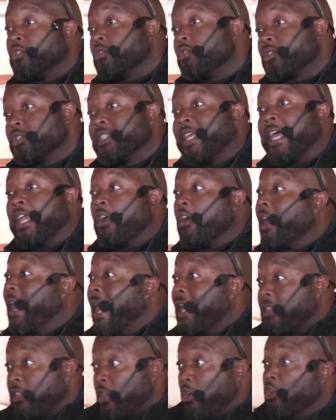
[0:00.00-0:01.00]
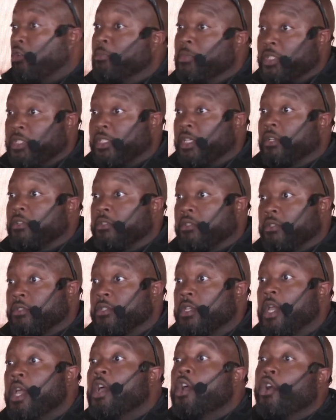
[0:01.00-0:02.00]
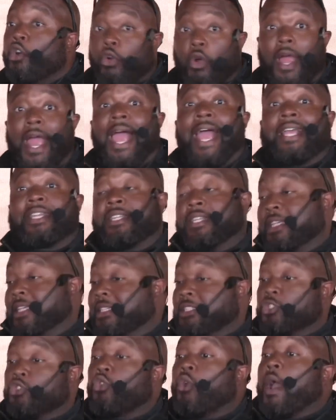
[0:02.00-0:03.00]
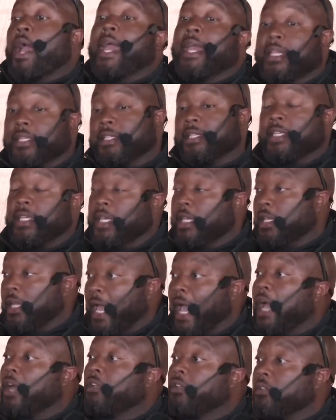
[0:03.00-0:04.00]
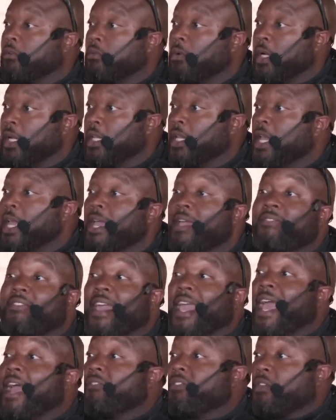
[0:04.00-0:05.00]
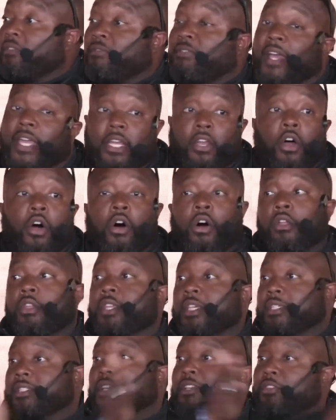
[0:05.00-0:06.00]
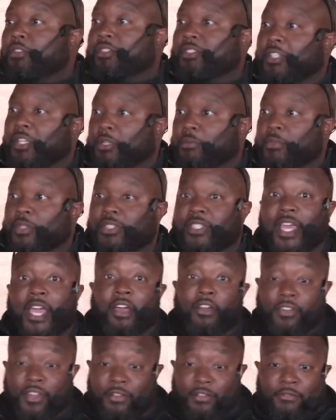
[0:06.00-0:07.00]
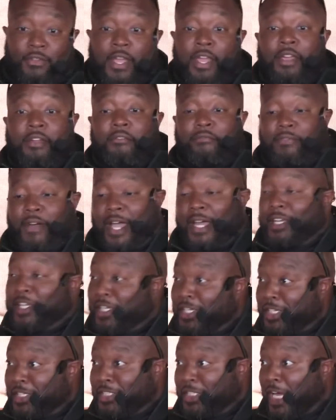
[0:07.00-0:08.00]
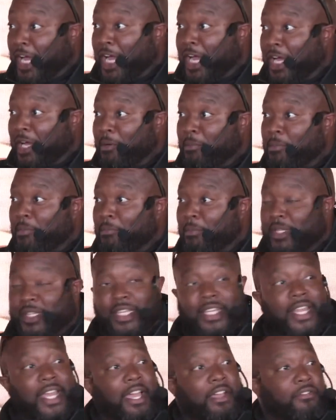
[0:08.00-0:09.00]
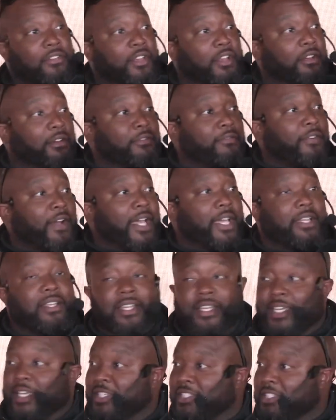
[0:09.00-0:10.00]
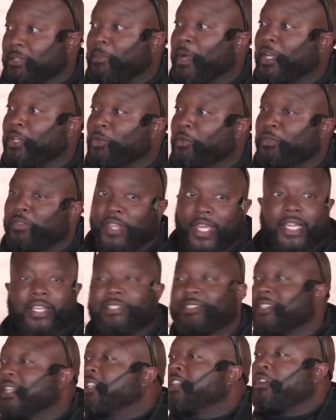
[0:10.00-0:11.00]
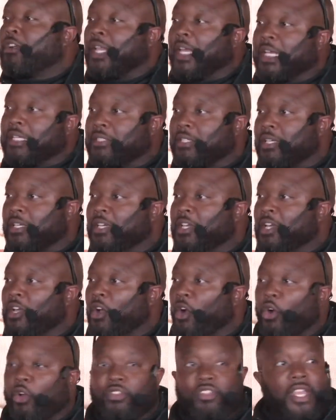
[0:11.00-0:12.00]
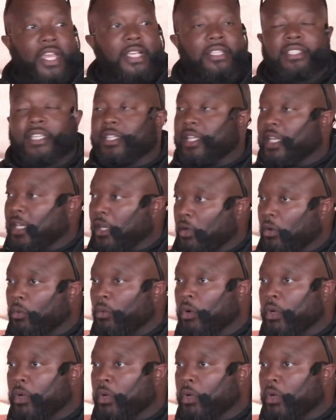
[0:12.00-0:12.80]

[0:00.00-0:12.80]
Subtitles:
that are at the homeless shelters who are actually trying to get out of the rut, and they have to fight all these other stigmas. They're out there, find a good job, but then they have to fight against somebody who thinks that they're lazy or thinks that they don't want it.